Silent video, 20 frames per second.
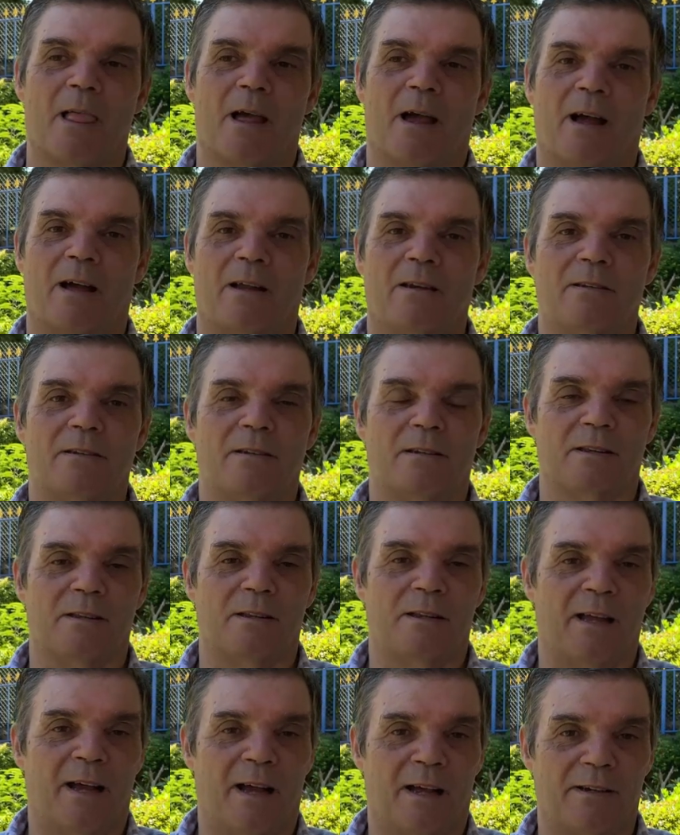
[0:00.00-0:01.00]
And
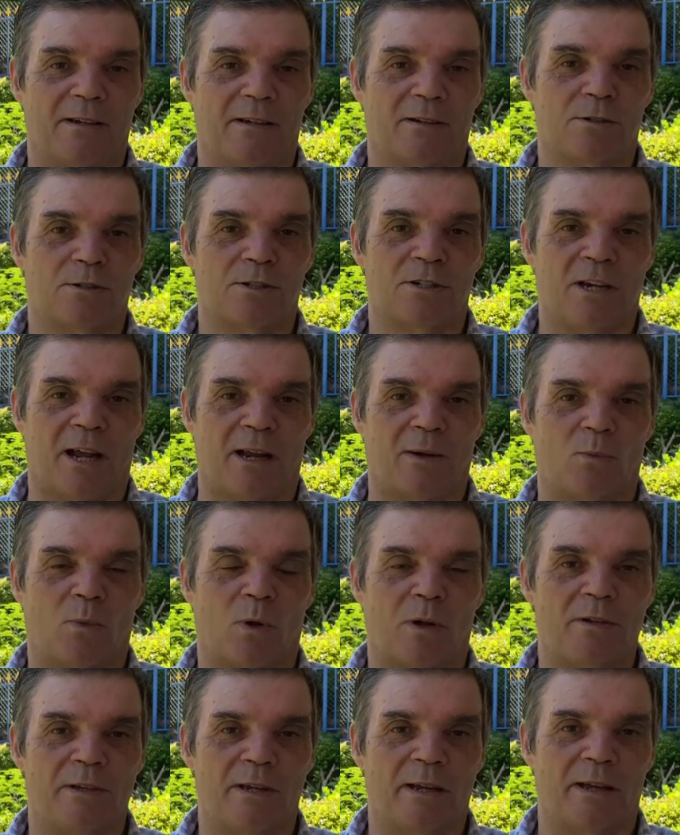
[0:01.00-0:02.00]
they had a good chat
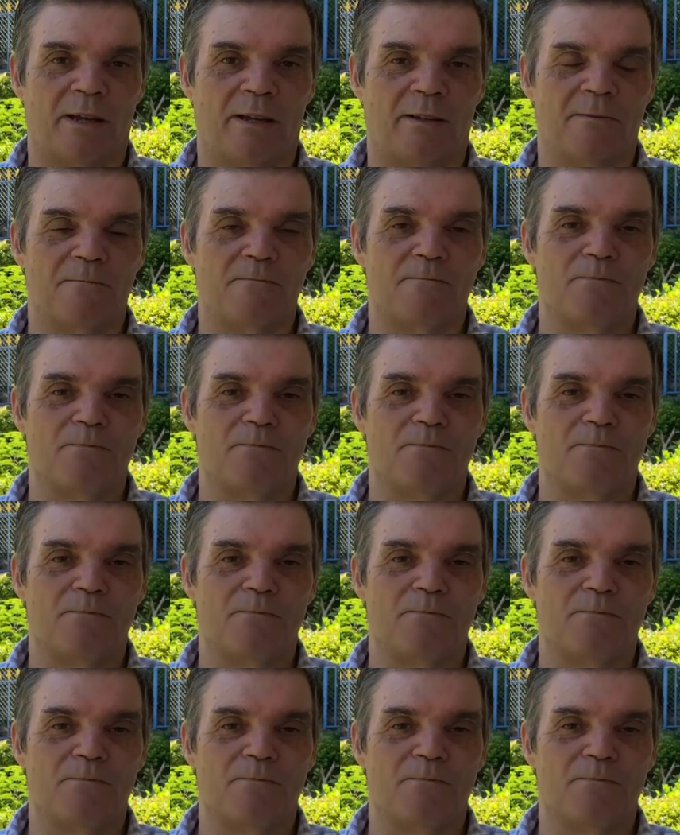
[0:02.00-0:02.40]
one day.